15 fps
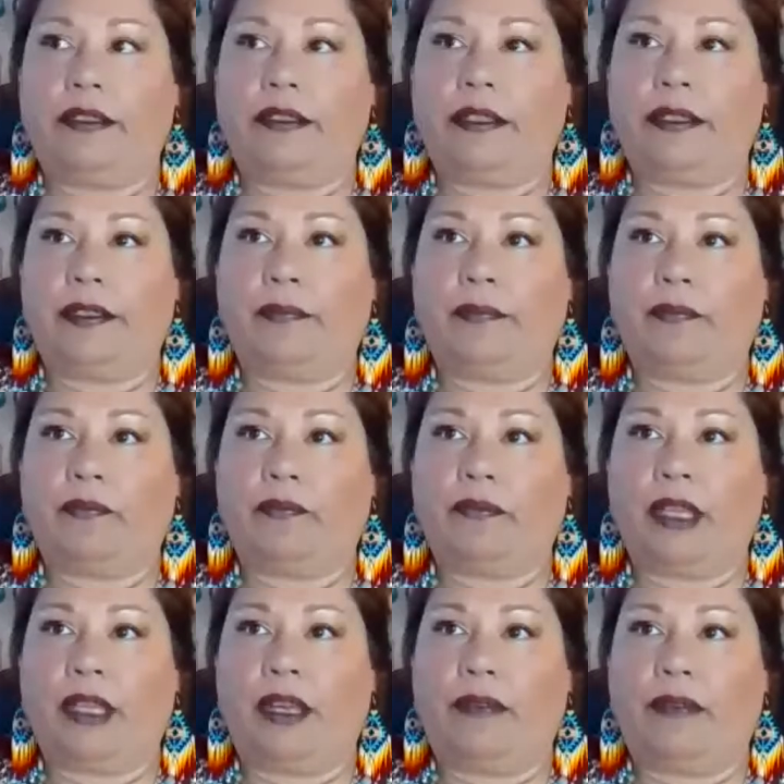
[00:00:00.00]

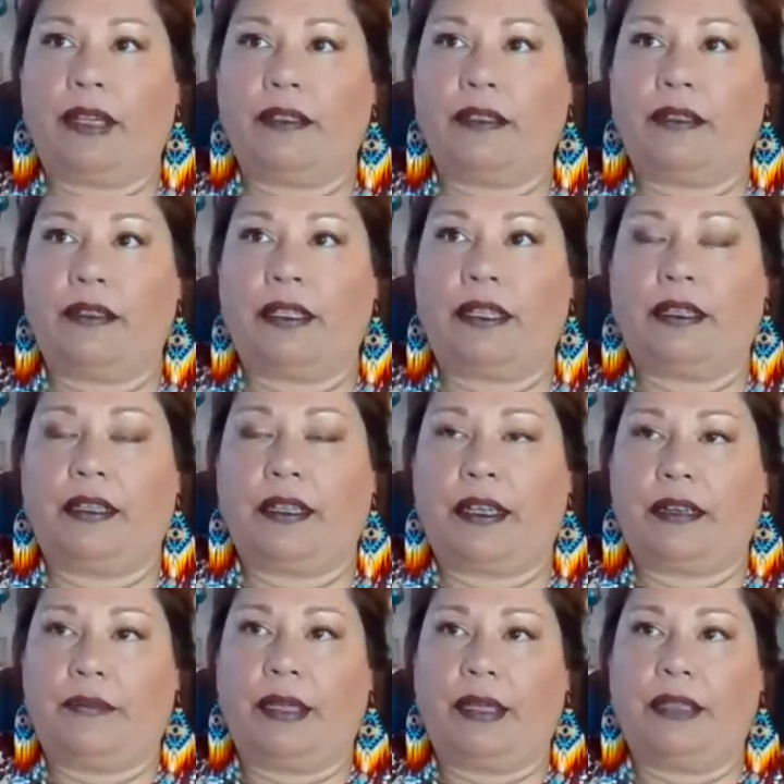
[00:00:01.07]
I've also done a
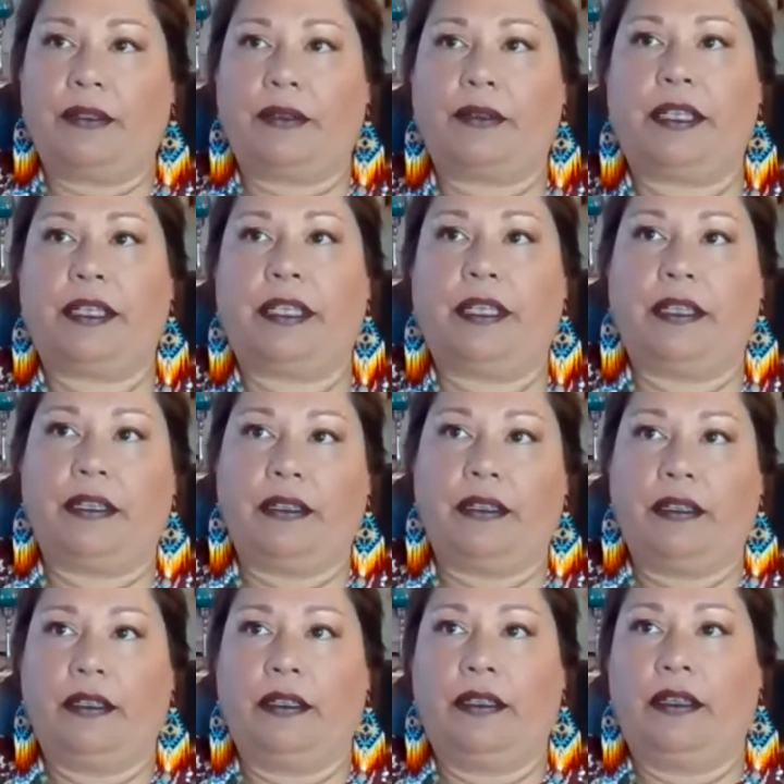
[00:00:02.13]
lot of mentoring
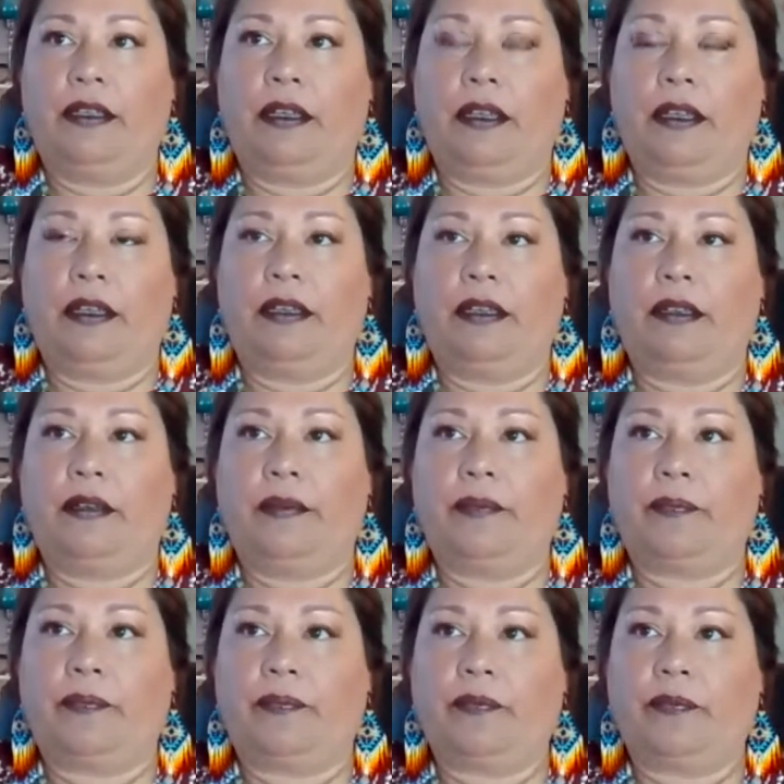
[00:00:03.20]

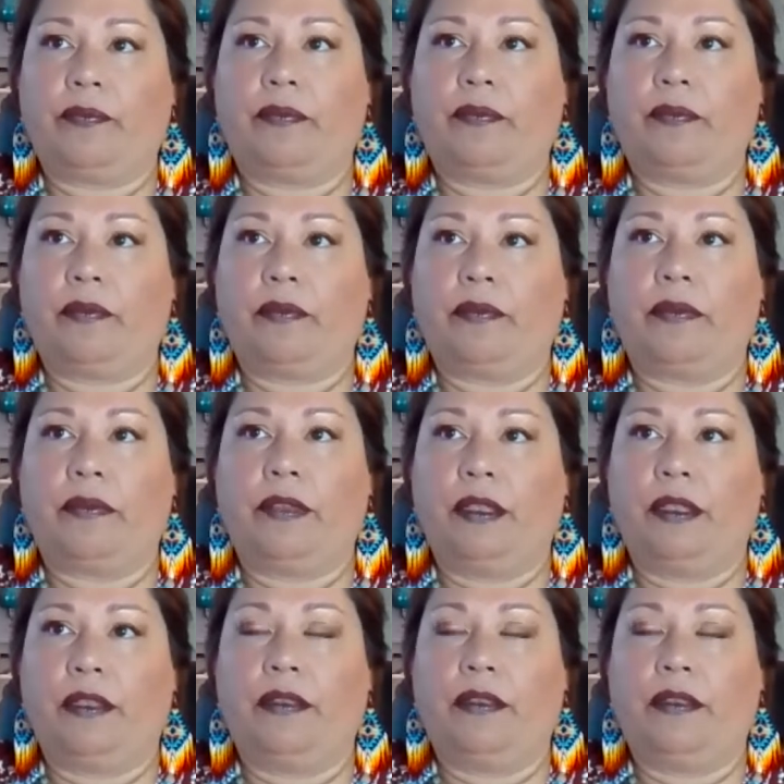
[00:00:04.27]
um,
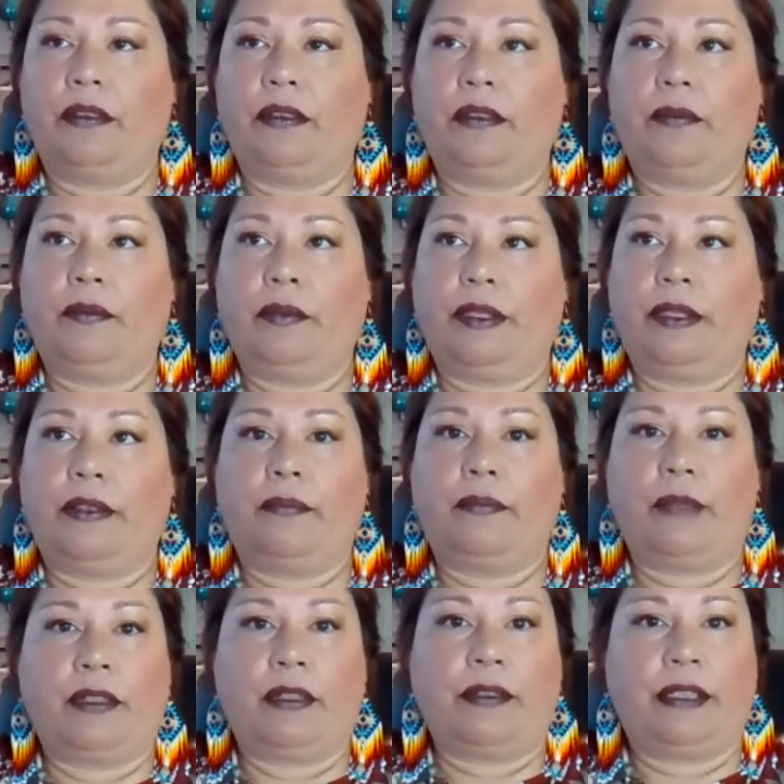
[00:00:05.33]
with
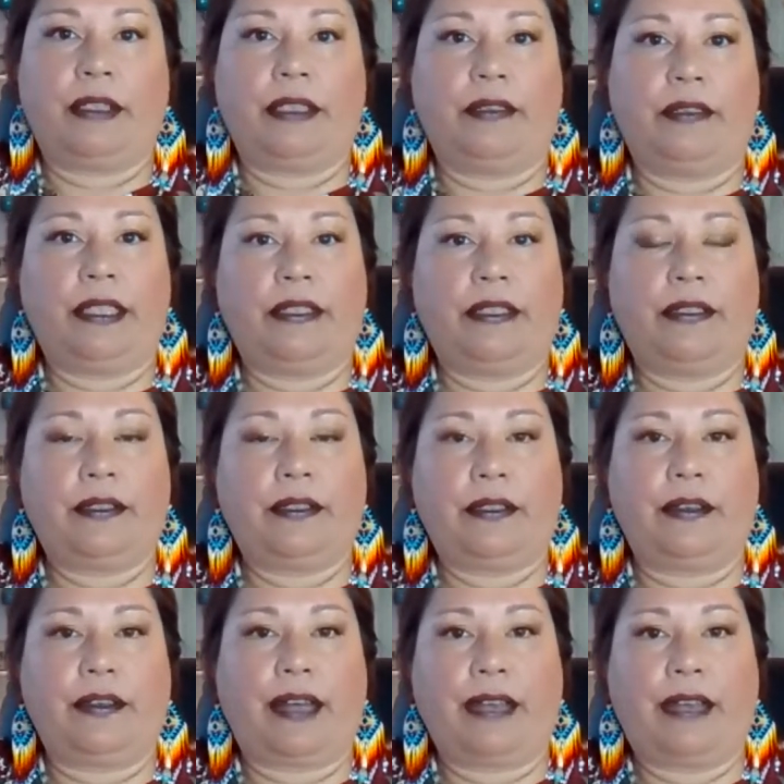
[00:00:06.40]
mental illness.
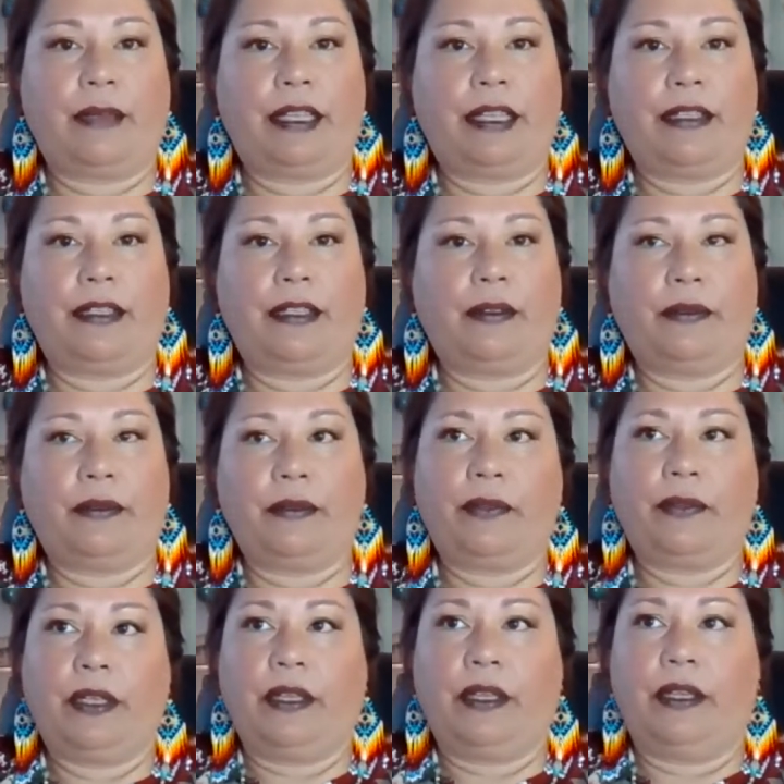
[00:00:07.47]
So I myself
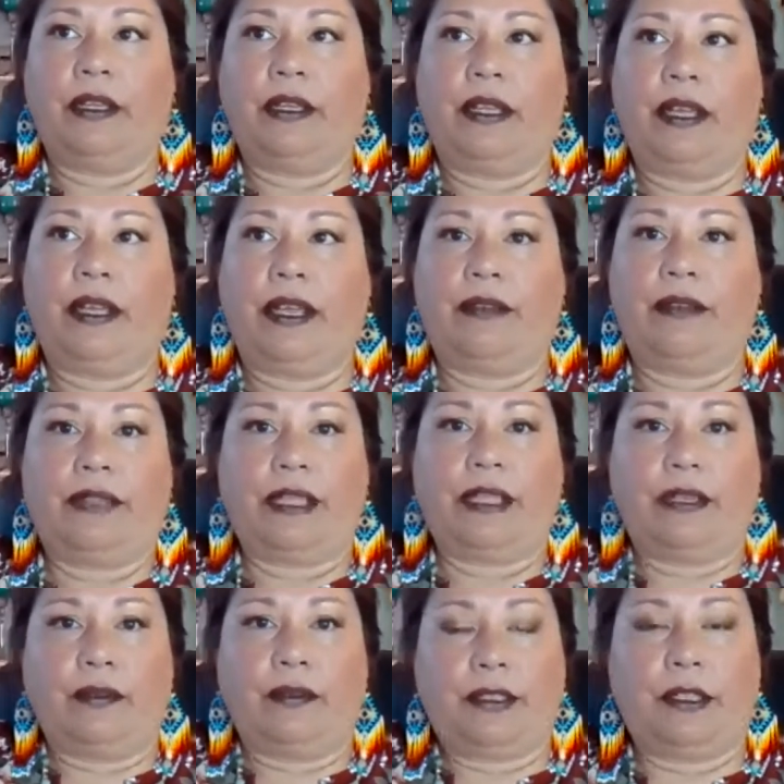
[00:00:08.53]
have
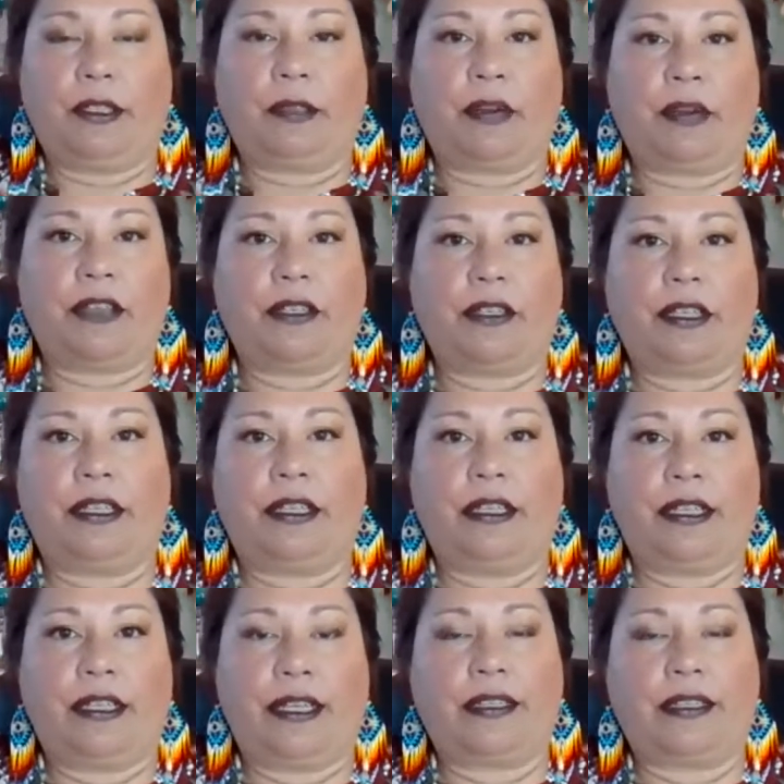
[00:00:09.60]
dealt with
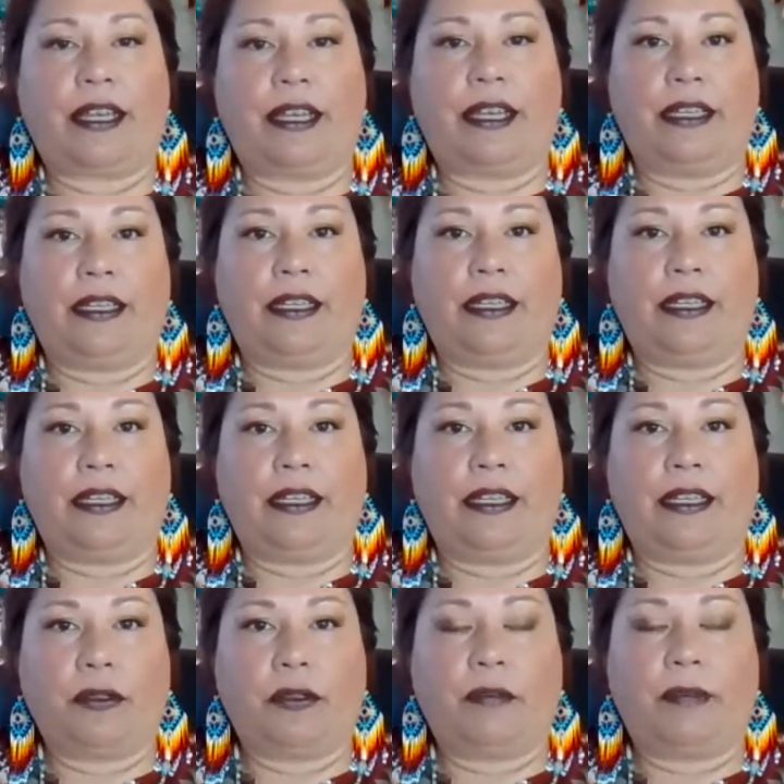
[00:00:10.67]
depression, anxiety, and
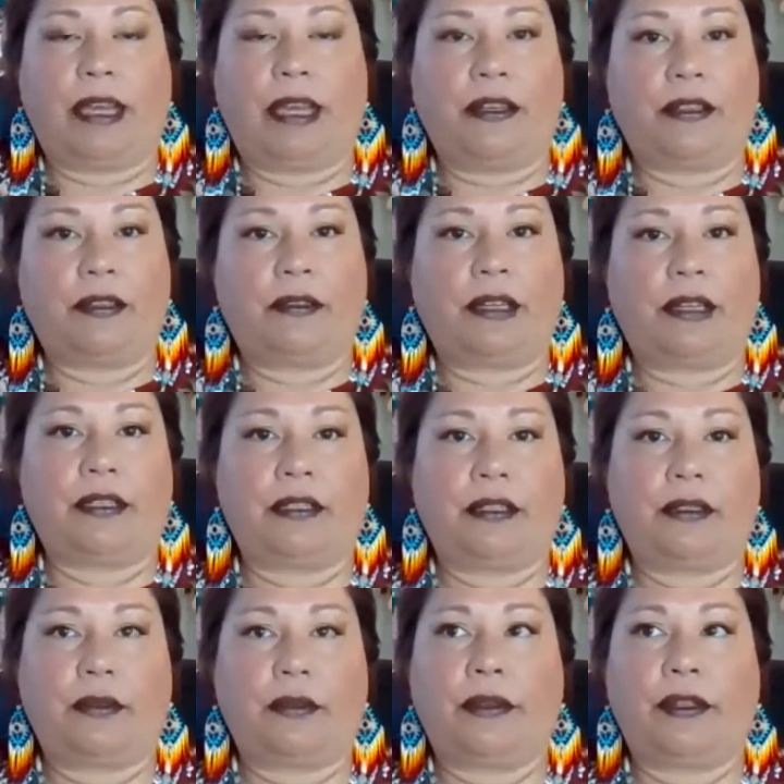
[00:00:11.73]
post-traumatic stress
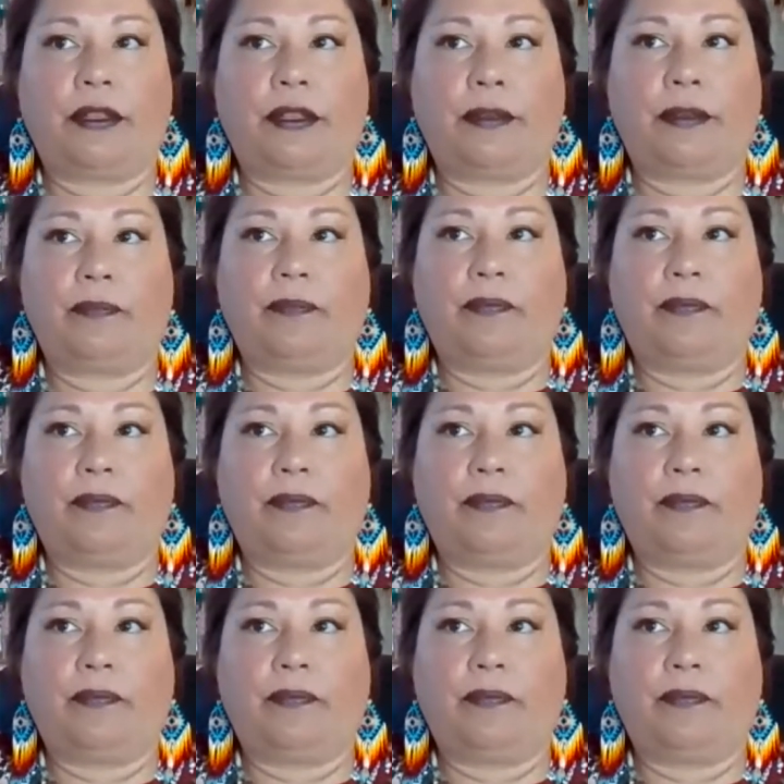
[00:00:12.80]
disorder.